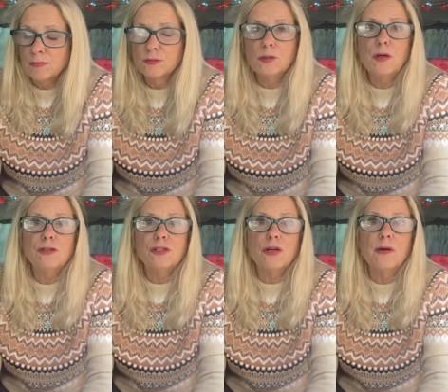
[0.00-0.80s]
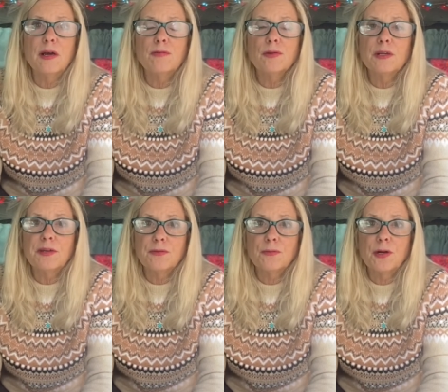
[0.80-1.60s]
The most I'll ever let
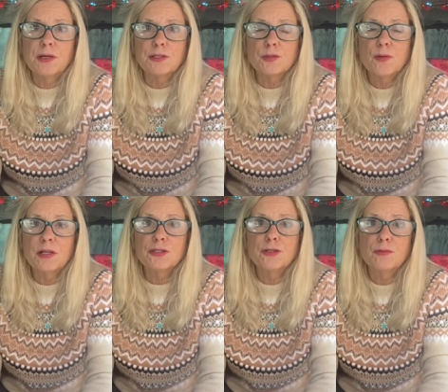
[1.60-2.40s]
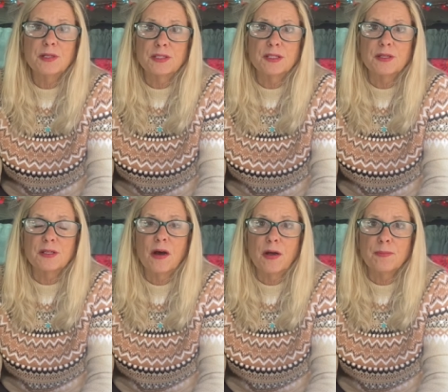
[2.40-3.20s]
it run is probably 2 minutes at a
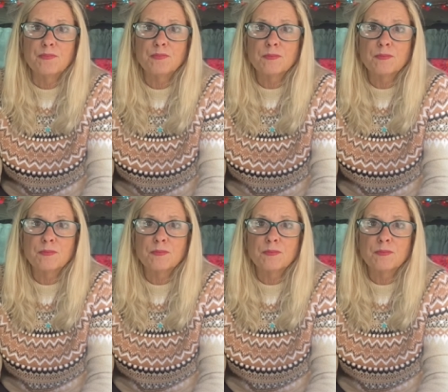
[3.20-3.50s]
time.